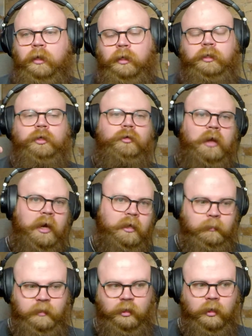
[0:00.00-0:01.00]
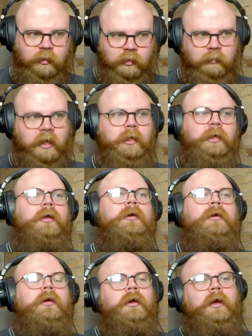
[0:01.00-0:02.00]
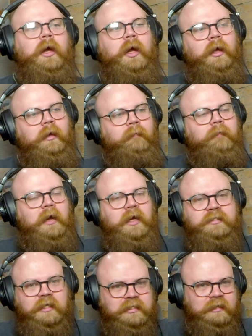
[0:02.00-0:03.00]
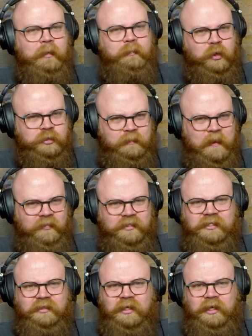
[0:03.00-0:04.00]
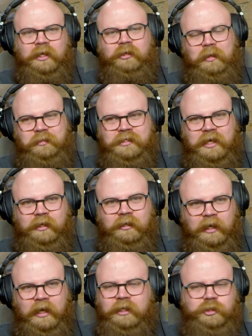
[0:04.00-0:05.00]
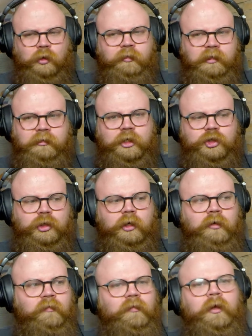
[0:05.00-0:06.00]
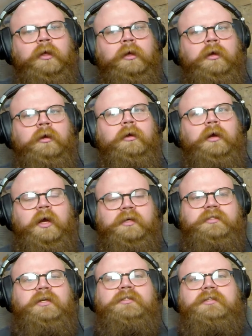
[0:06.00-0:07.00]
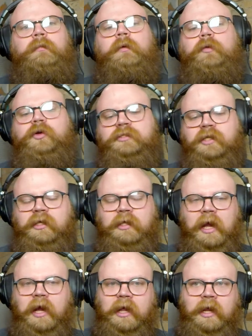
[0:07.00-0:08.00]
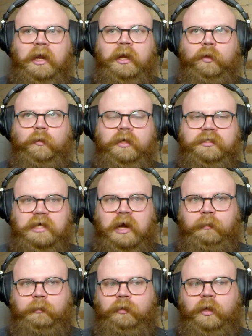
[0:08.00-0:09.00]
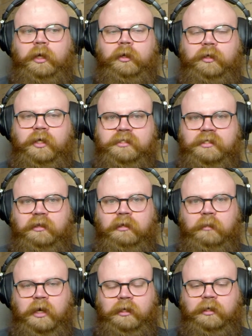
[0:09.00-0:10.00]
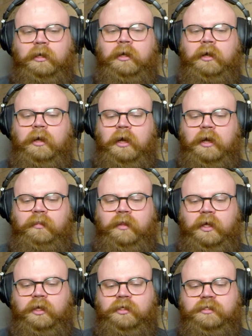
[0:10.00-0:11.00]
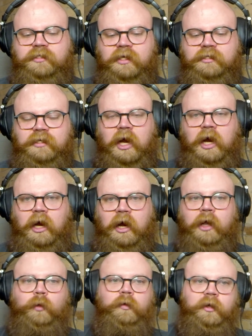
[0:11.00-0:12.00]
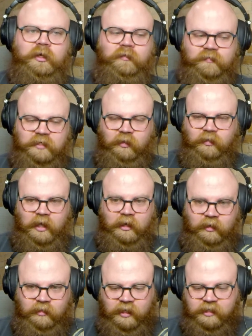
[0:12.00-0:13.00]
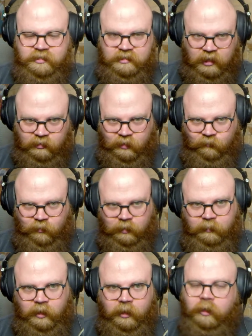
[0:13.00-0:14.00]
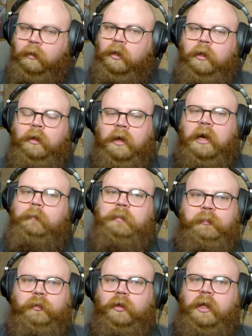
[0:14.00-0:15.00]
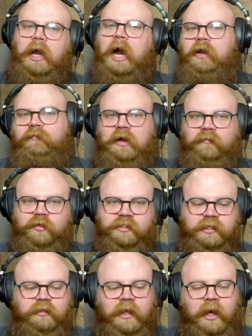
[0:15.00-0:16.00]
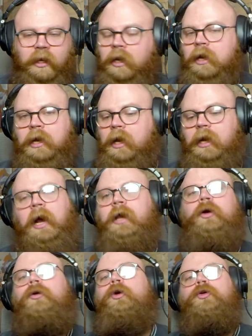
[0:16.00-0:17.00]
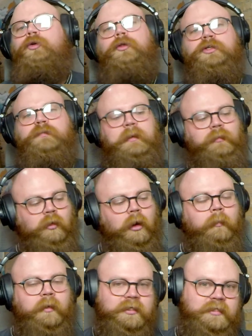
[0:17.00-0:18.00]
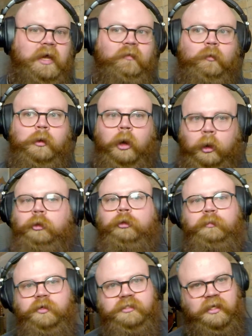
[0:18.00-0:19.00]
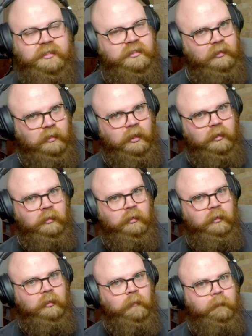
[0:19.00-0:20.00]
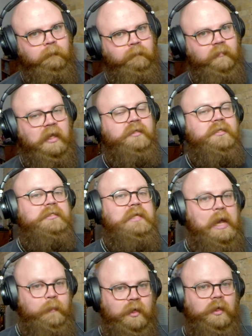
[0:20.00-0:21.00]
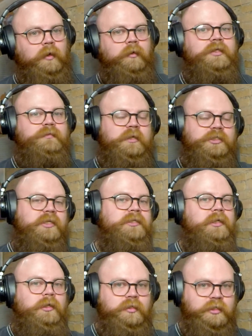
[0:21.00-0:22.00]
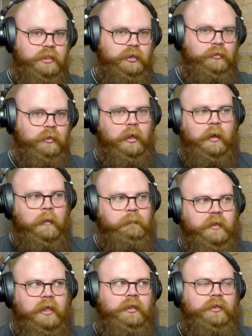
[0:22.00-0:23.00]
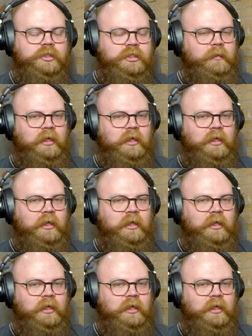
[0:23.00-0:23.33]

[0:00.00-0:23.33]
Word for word: you're not going to be good on the mic. Uh, I saw someone post about this and then get clowned on, and I don't think they should have. I saw someone post like, "Yeah, I hate it when a top player gets on the mic and then says, "Ah, I wouldn't have done that," and then is silent for a minute." And people are like, "I've never seen that," and I don't know who those people are because I have 100% seen that. It doesn't happen nearly as much as it used to, but it used to be